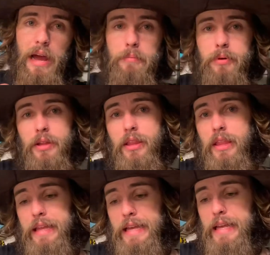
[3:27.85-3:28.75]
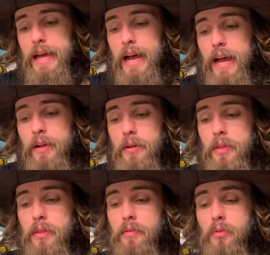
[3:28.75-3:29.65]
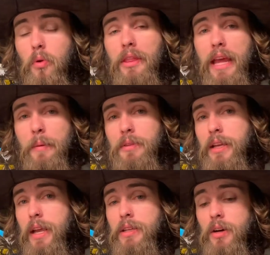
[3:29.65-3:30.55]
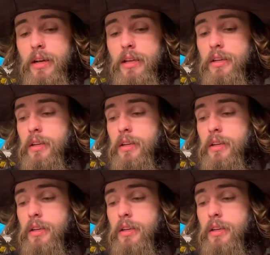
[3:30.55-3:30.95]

put the floor that came with the cage on it,